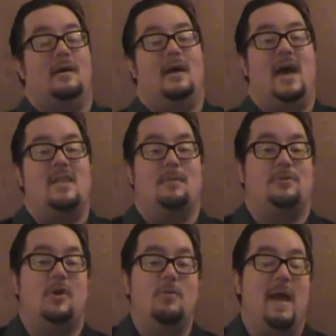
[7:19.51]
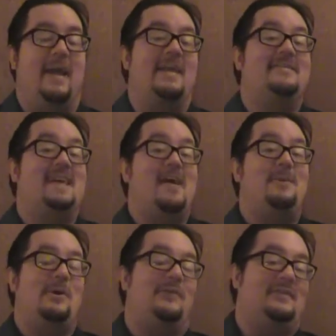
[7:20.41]
At number two, making his
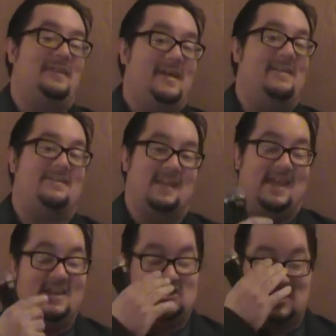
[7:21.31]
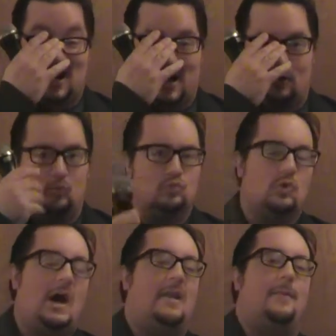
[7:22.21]
debut on the list, and he shot
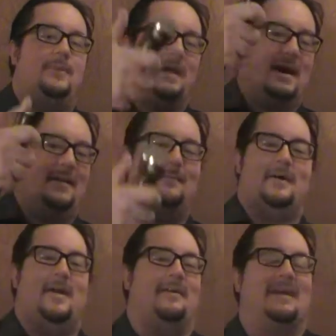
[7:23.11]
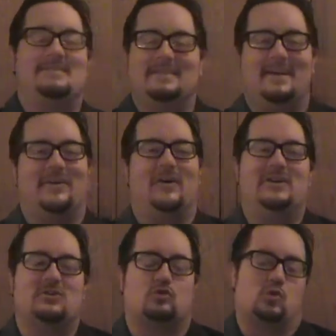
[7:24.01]
right up the goddamn ladder, like literally
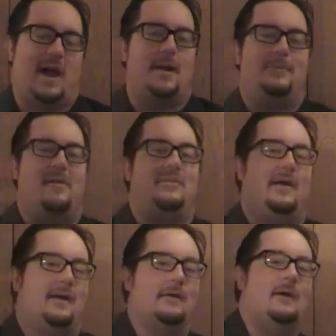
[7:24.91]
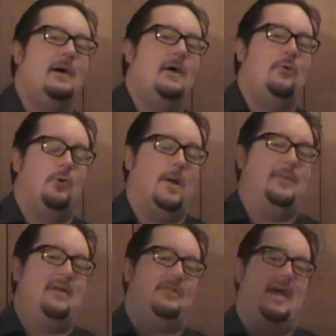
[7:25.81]
just ran up that thing, ran up
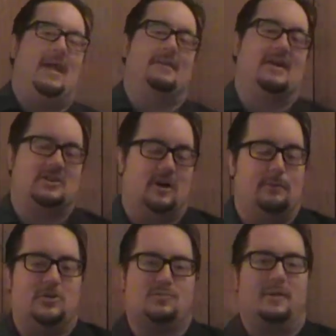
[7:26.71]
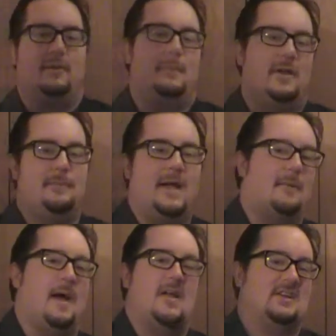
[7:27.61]
that thing like Shelton Benjamin in a Money in the Bank
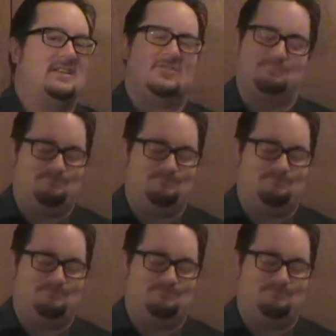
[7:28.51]
match, like just